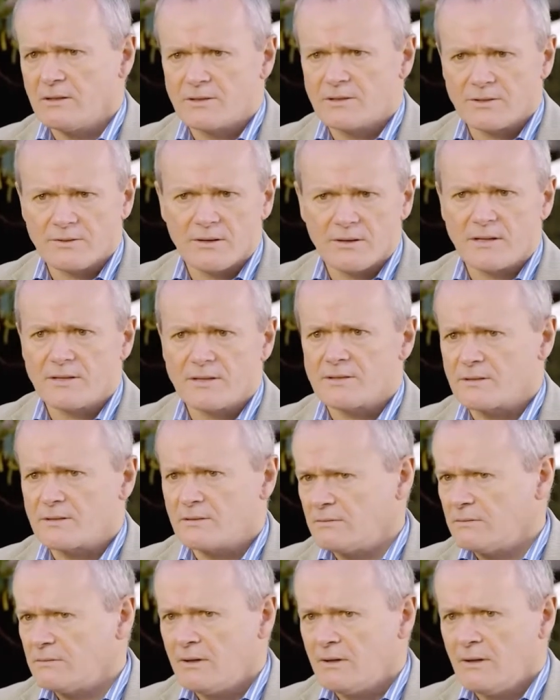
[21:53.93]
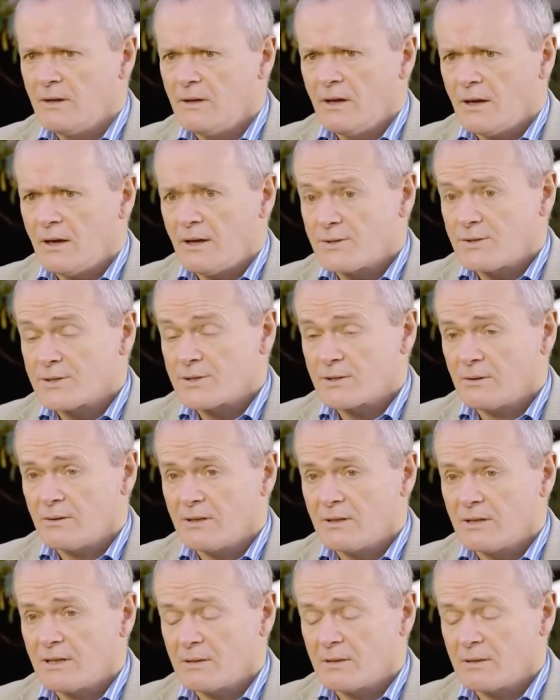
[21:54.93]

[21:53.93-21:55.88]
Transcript: and stress and so on,